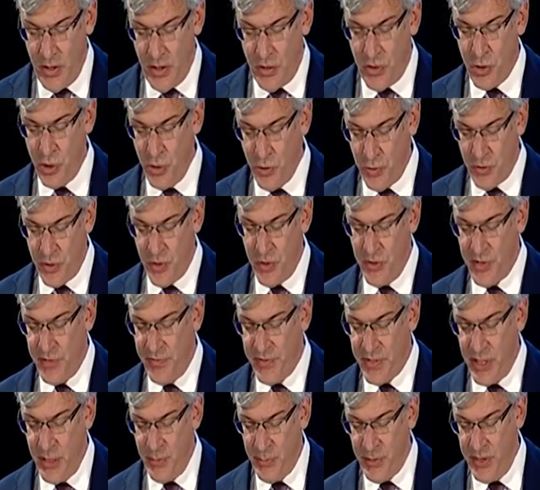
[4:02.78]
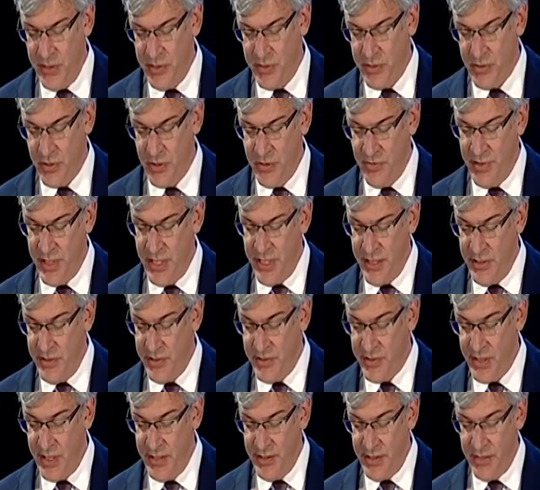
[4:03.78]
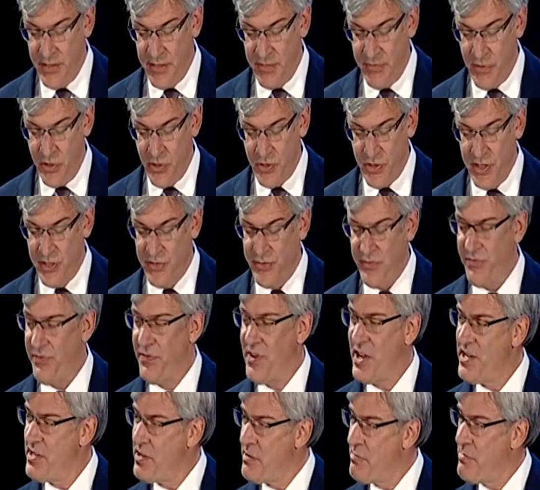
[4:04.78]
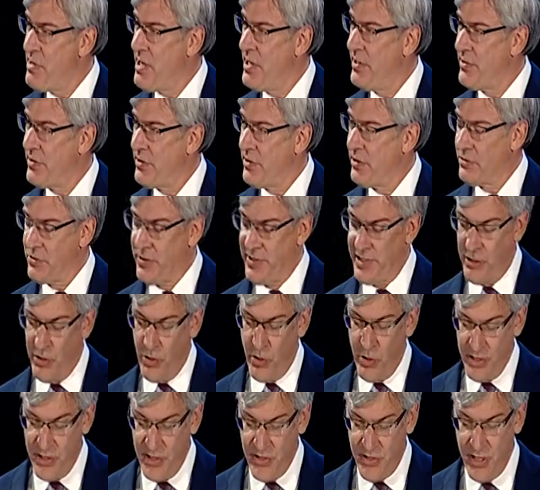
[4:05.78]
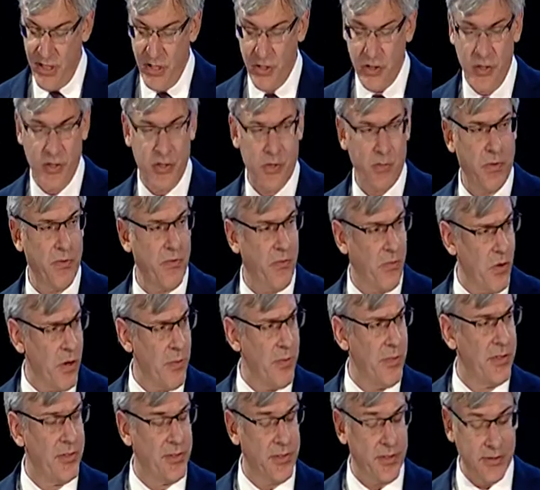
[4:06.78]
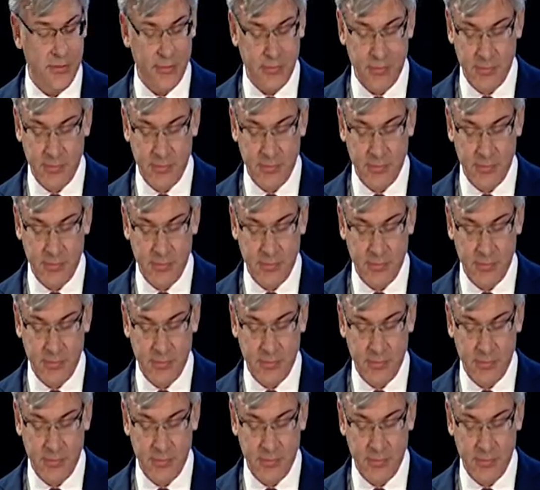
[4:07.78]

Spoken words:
2/3 of companies surveyed said that diversity is fundamental to their organization's performance.